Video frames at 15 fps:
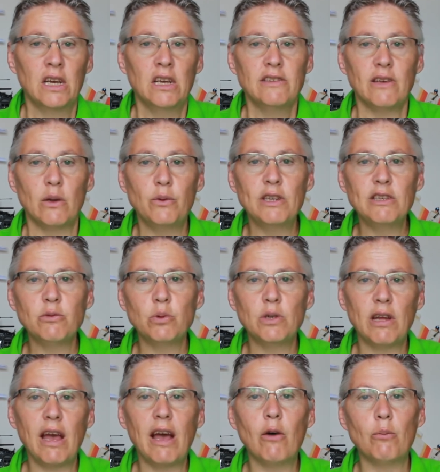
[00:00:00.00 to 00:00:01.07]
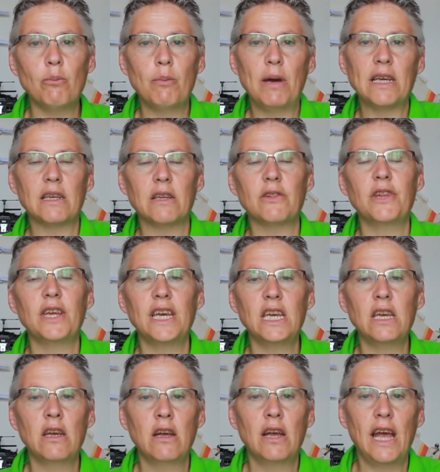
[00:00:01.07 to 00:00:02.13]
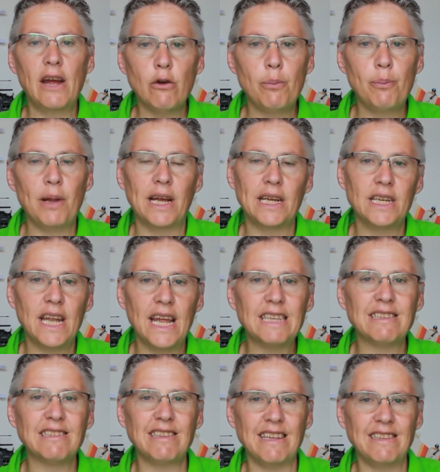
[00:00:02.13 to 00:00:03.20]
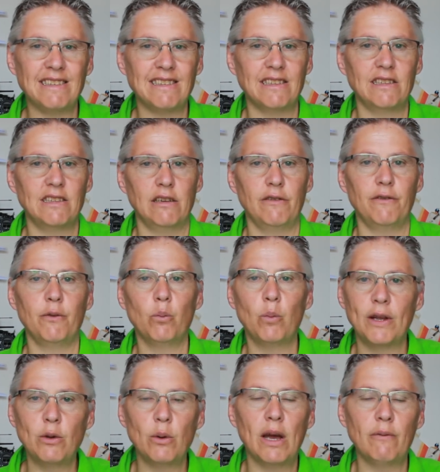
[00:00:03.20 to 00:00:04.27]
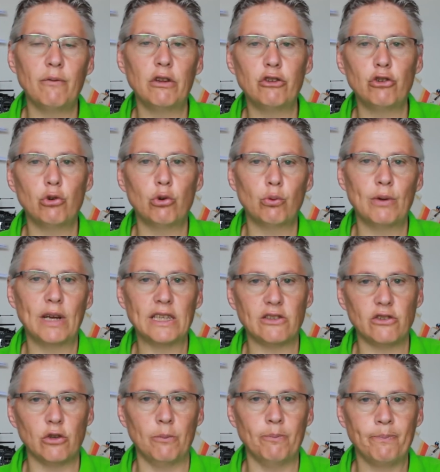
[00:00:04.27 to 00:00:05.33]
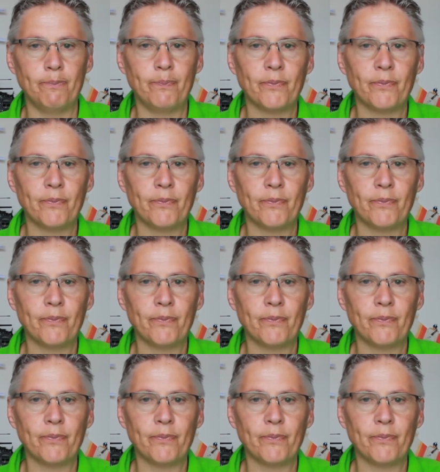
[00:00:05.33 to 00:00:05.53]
So this would help make the aeroplane less sensitive when you have the dual rates on.